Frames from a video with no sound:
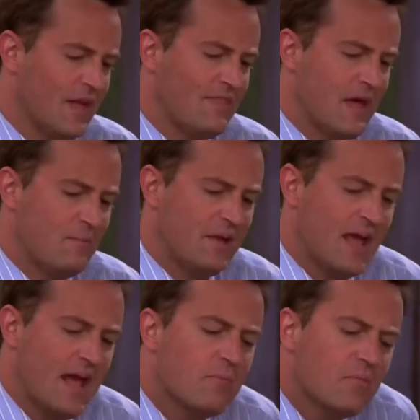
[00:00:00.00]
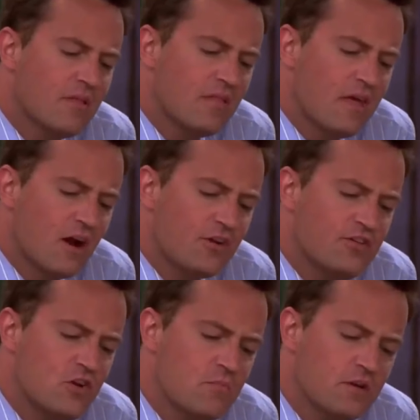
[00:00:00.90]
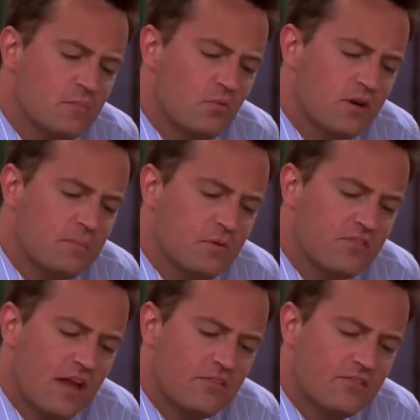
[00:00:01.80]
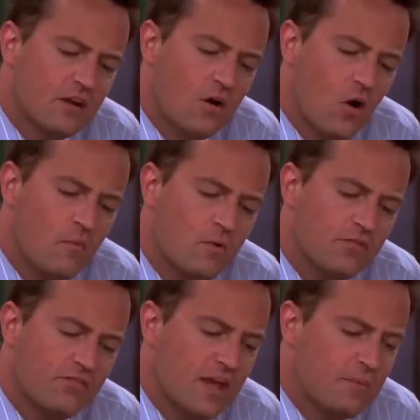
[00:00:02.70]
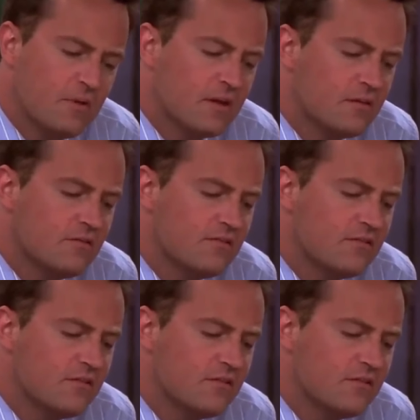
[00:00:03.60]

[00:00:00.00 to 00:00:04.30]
And that became they are humid, prepossessing Homo sapiens